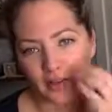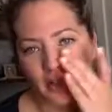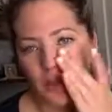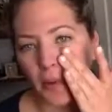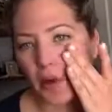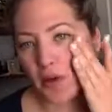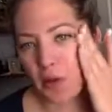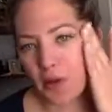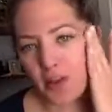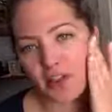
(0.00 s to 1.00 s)
So all you
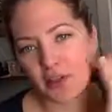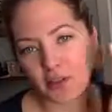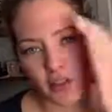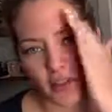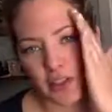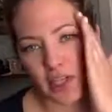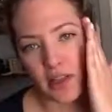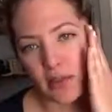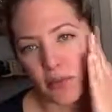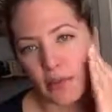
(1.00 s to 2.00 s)
want to do is just gently
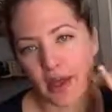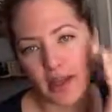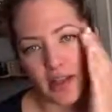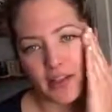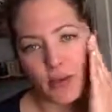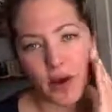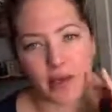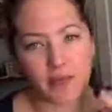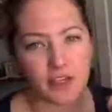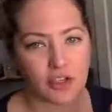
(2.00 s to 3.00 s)
rub that in. So I
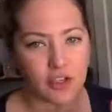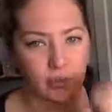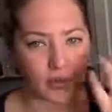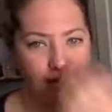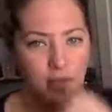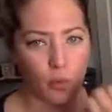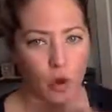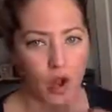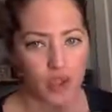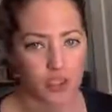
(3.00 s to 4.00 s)
made sure when I
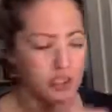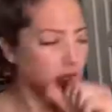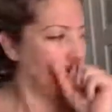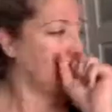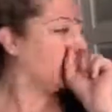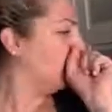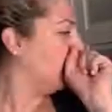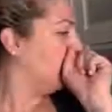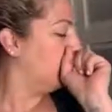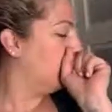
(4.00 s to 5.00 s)
washed,
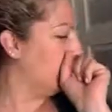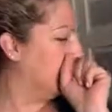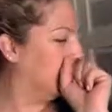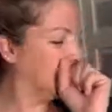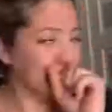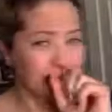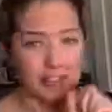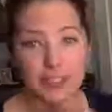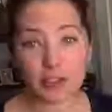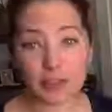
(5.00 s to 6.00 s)

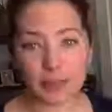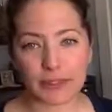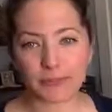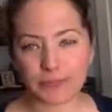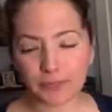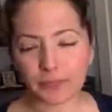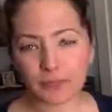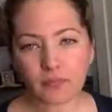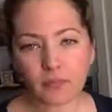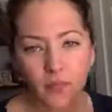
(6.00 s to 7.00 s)
excuse me,
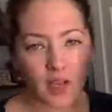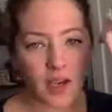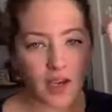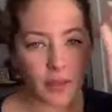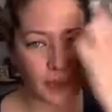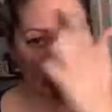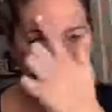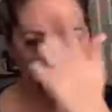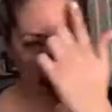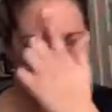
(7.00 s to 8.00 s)
I
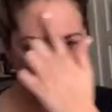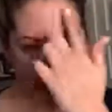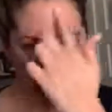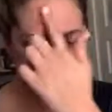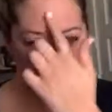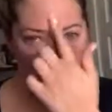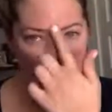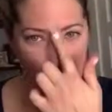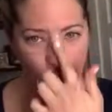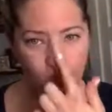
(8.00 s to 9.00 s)
just tried to
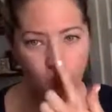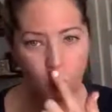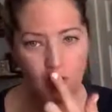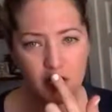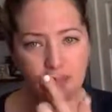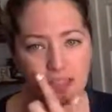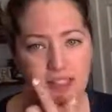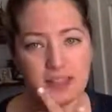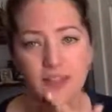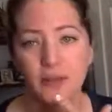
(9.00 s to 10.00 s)
just wash my T-zone.